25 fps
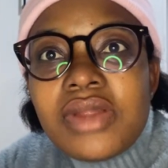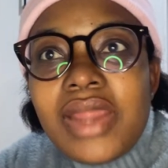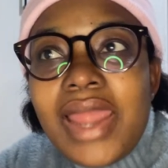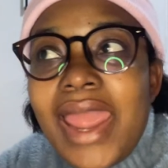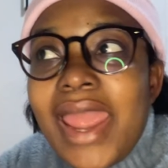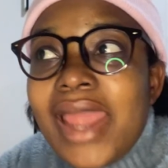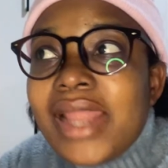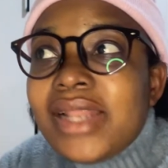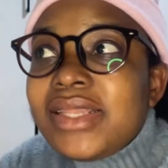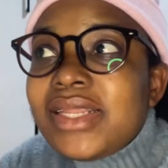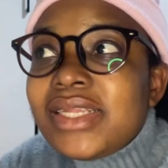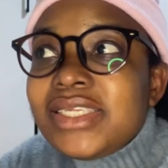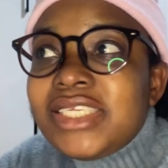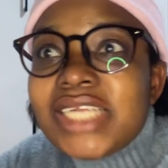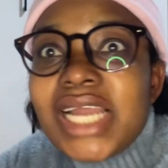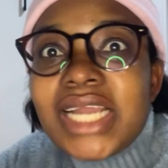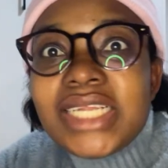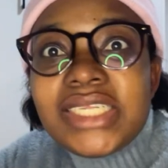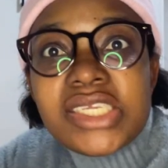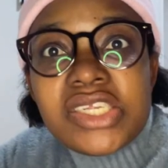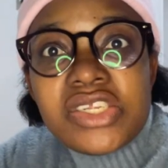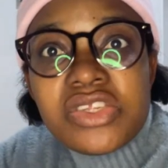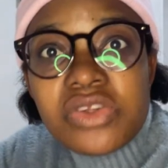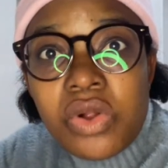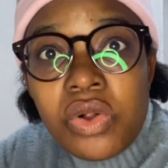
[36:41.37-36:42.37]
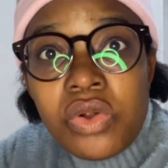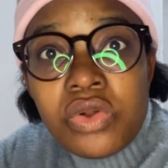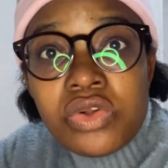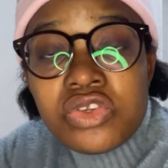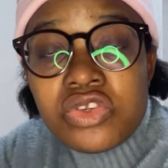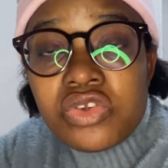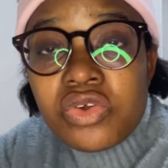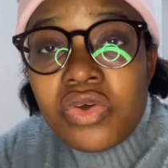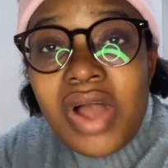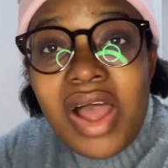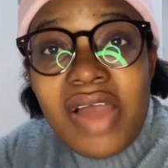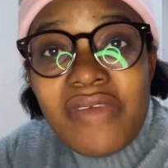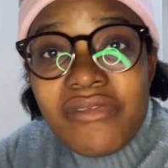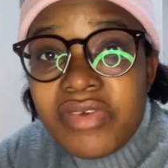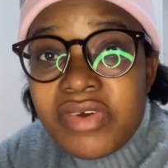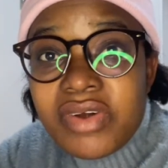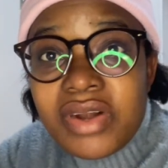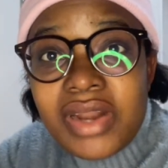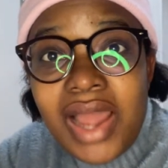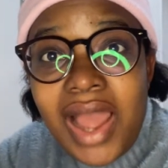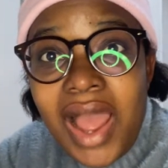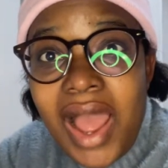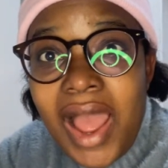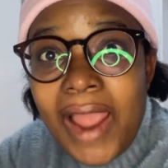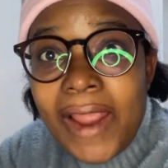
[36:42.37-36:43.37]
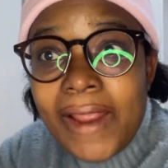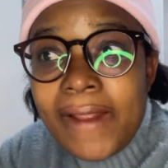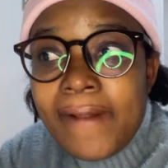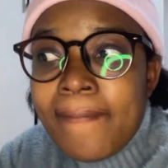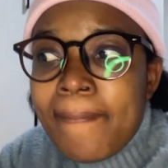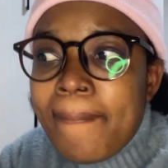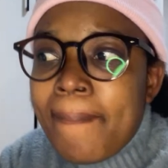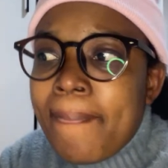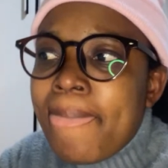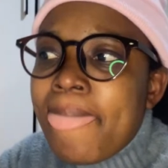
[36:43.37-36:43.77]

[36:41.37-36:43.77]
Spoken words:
and the charges also are very high.